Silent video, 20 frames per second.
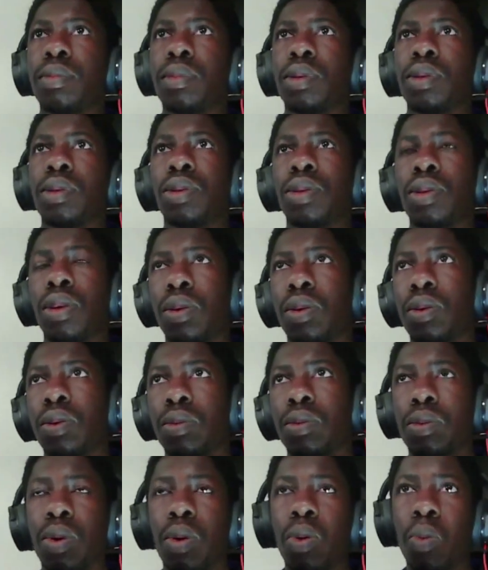So
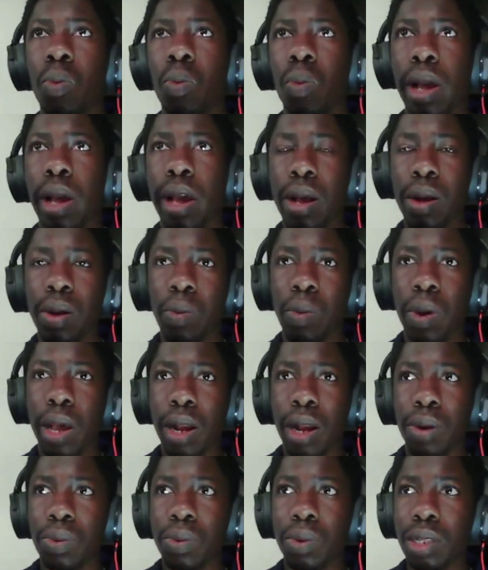where
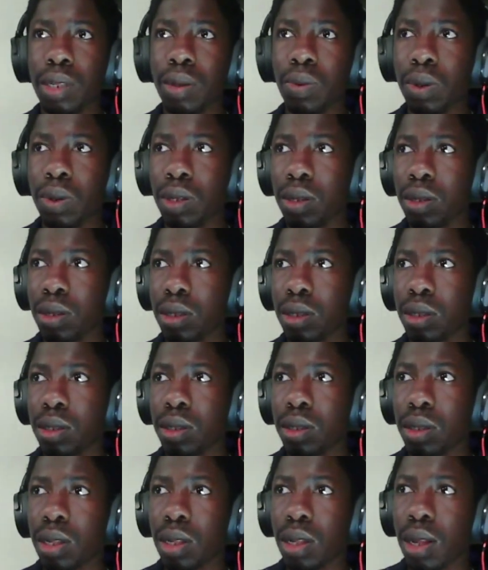I
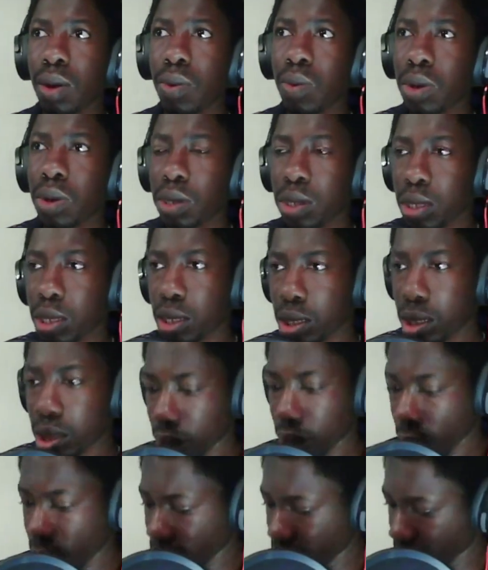want to delve